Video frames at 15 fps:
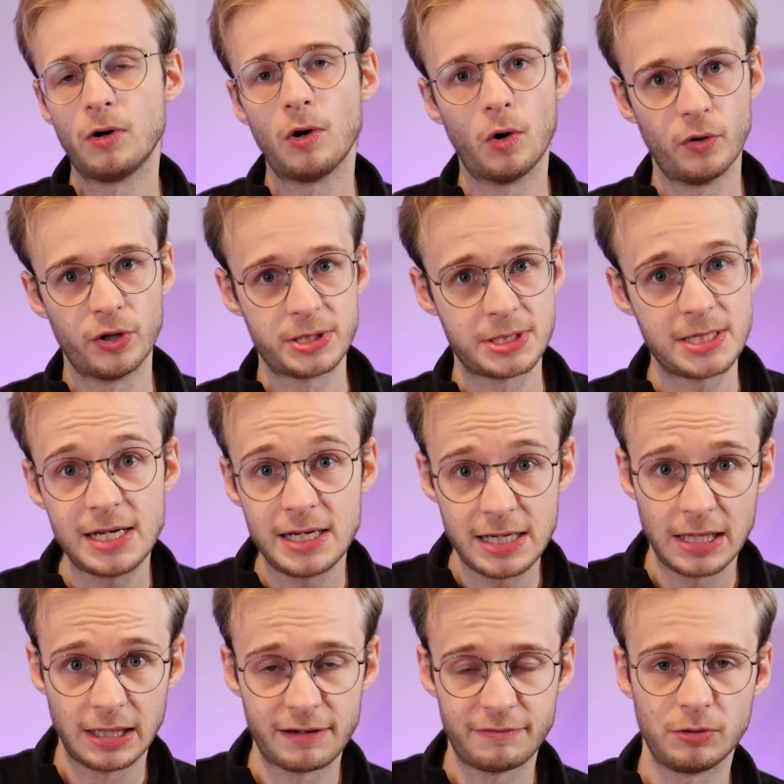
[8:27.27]
or the
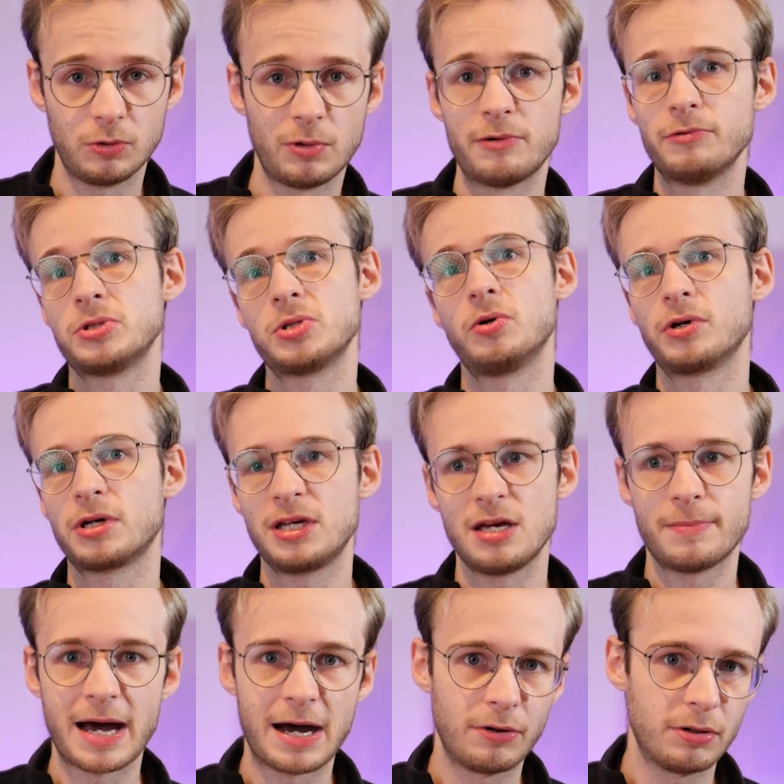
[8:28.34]
senior level where we're talking
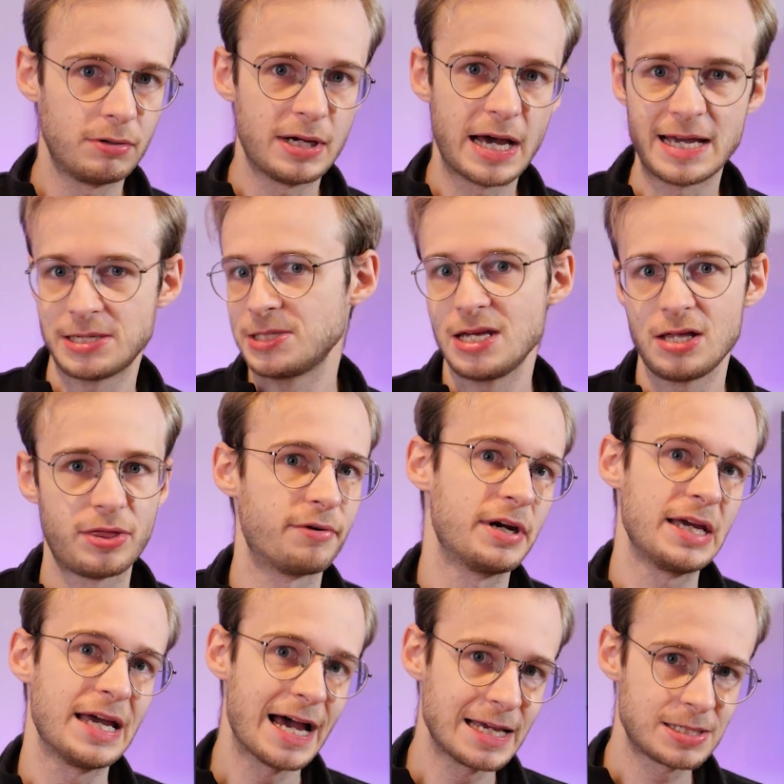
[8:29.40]
about
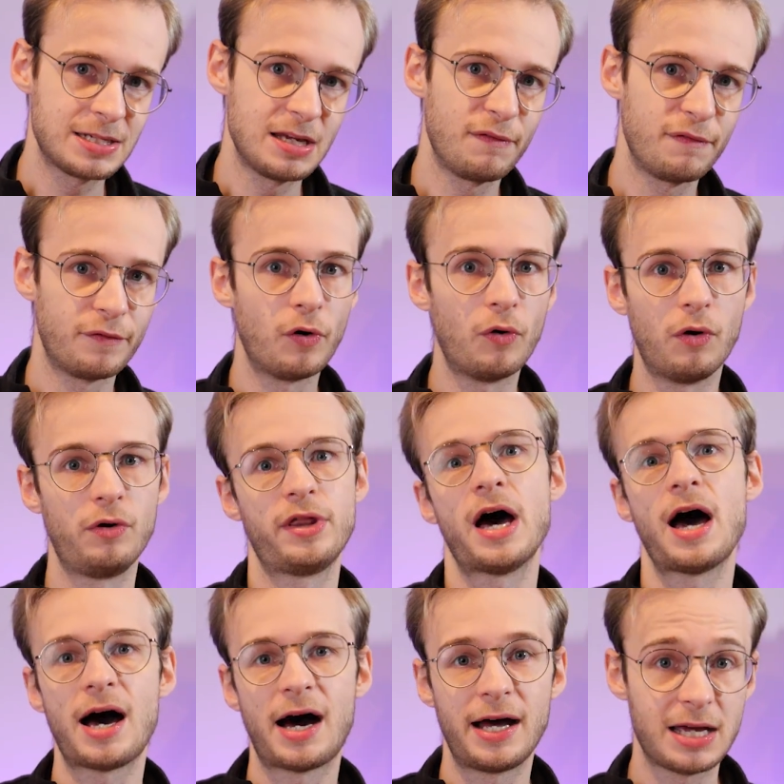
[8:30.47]
ST3, ST4, the
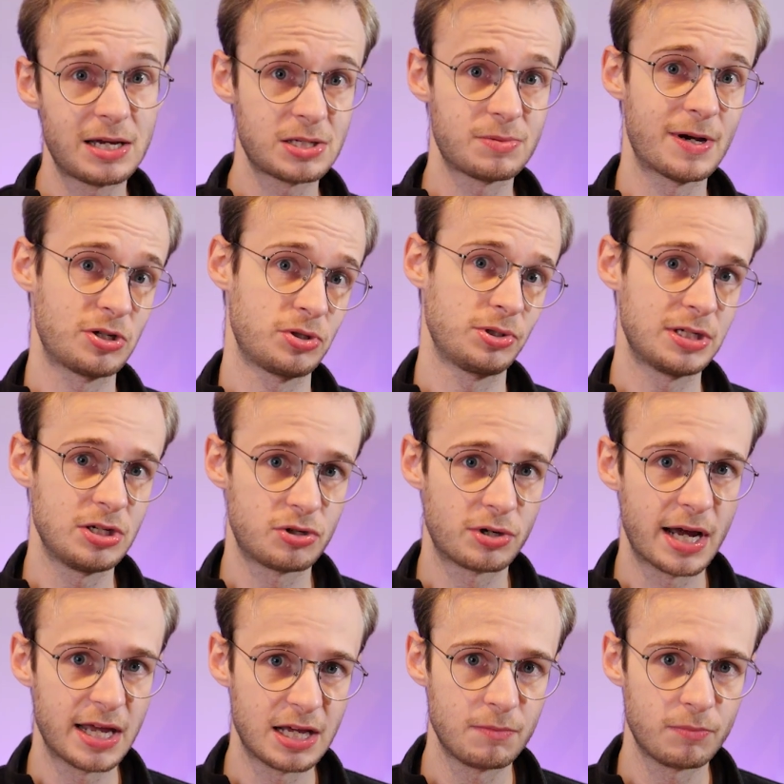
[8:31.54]
higher specialty
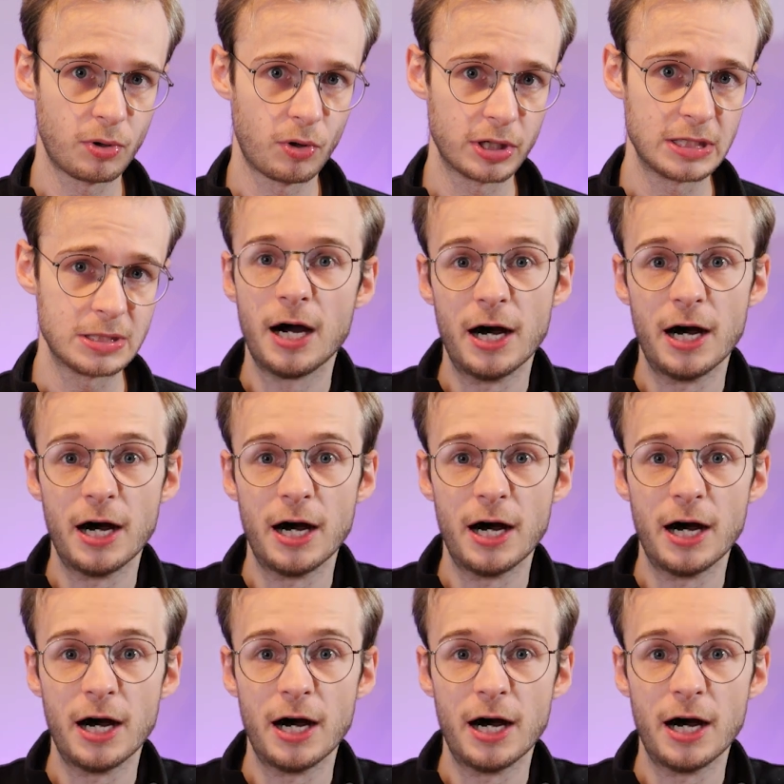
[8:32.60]
training point.